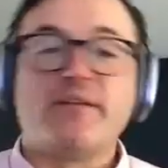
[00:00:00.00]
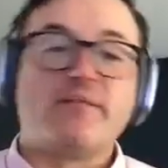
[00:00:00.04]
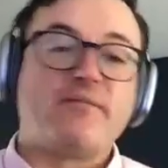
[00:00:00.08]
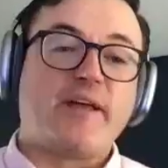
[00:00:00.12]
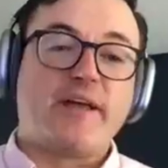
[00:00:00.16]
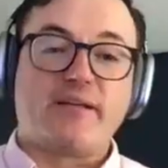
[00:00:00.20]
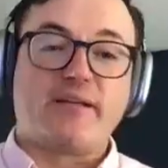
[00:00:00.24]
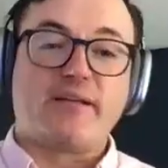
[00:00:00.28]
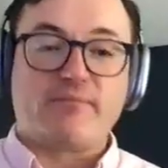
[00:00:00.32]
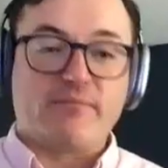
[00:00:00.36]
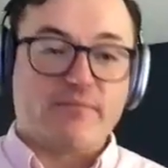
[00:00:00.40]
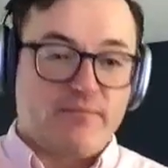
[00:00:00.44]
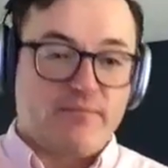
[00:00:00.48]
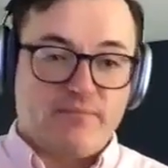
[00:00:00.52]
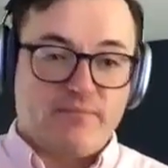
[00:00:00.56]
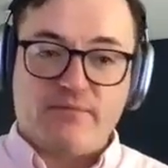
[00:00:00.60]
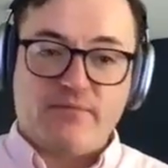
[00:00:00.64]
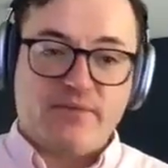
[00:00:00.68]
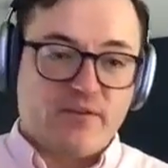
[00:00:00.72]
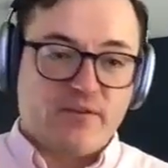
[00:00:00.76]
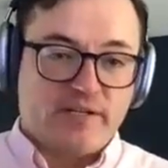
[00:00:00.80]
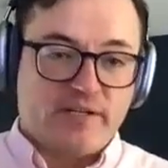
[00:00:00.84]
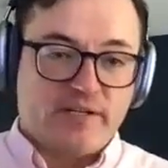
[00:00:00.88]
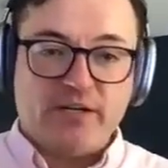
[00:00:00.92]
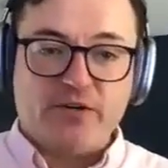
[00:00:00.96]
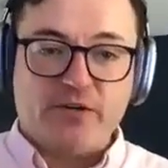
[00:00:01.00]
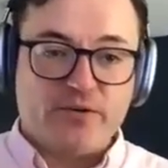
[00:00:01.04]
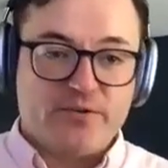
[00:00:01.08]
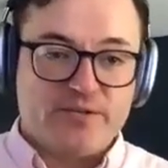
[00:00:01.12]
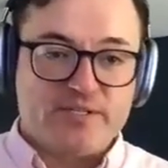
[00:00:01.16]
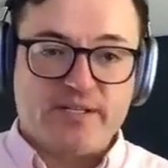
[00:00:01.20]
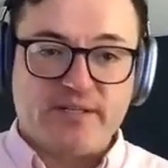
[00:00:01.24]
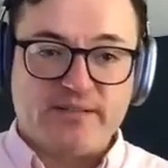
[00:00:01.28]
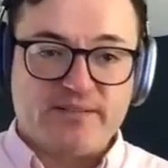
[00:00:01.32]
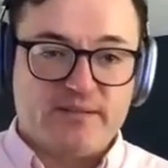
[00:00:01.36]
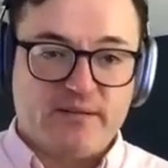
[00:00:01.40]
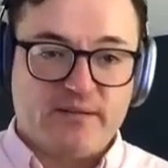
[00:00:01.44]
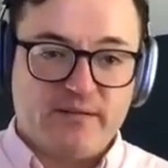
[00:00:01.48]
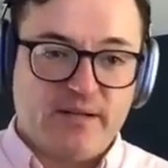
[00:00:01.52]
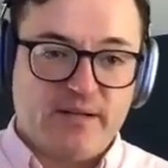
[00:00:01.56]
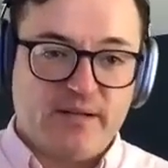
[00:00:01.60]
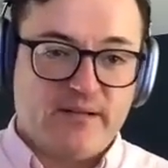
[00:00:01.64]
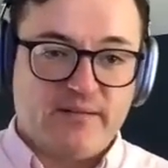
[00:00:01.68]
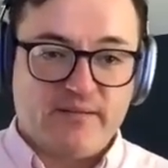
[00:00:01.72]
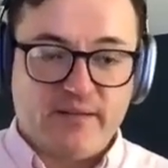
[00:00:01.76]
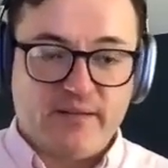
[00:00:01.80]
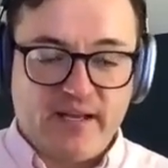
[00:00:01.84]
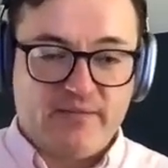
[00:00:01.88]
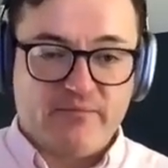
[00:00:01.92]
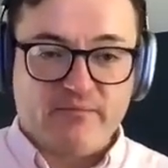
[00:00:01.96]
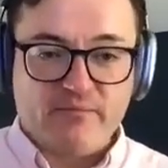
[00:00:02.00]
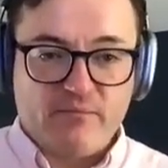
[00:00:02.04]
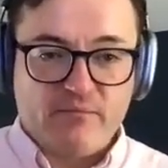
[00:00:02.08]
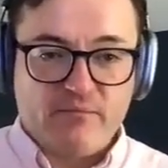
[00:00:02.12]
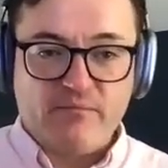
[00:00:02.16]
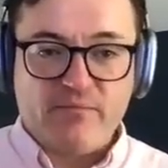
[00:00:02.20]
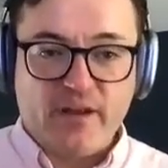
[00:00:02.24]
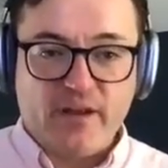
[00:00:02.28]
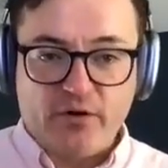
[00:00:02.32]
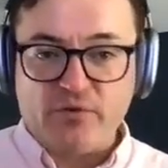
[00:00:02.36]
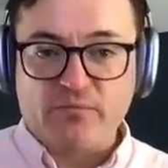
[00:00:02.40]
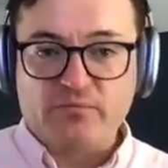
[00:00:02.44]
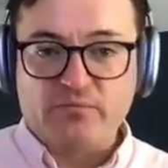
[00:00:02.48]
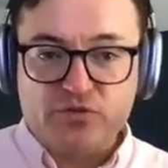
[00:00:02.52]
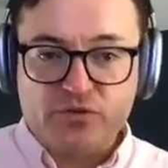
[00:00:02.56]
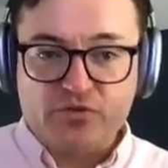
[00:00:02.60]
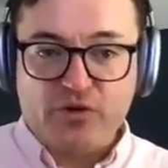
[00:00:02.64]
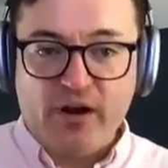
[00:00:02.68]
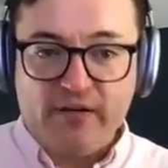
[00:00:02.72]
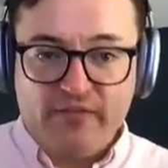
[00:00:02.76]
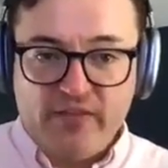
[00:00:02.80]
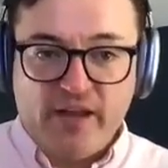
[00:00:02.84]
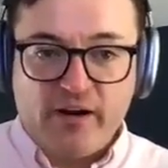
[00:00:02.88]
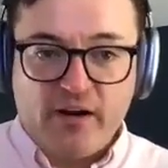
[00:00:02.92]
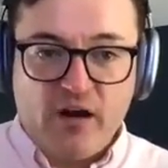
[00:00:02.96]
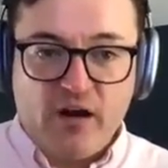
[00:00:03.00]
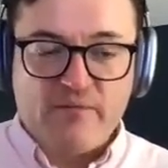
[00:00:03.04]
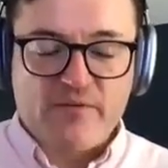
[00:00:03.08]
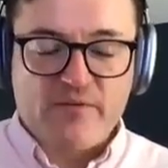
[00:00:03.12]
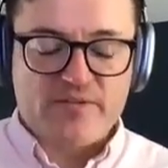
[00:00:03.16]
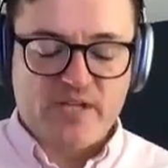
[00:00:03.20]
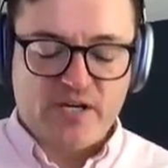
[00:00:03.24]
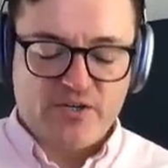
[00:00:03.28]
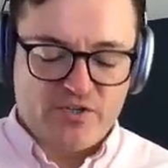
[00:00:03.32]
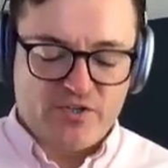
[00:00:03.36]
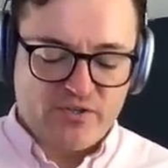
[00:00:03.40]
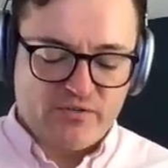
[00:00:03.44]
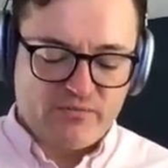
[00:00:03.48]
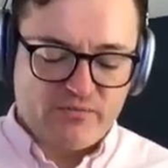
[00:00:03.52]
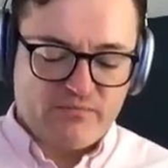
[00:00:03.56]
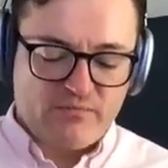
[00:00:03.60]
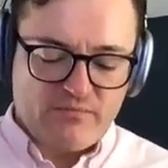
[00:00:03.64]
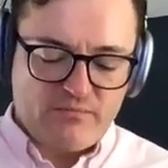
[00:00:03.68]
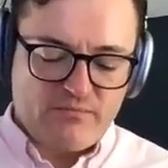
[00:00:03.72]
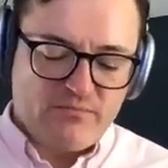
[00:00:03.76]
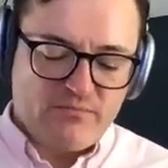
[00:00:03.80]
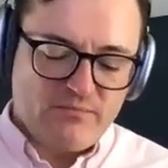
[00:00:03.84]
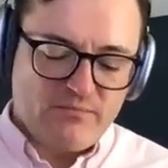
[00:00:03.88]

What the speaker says: the leaders and that are driving that conversation,